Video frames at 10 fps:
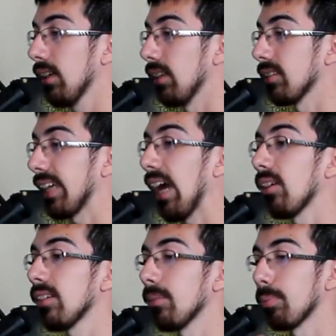the
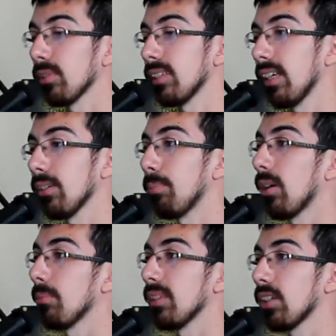scouting, the personnel
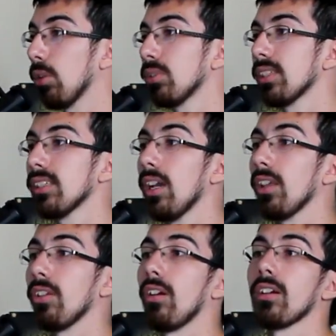department, the coaches,
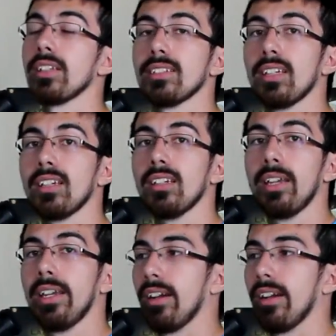they're all going to say,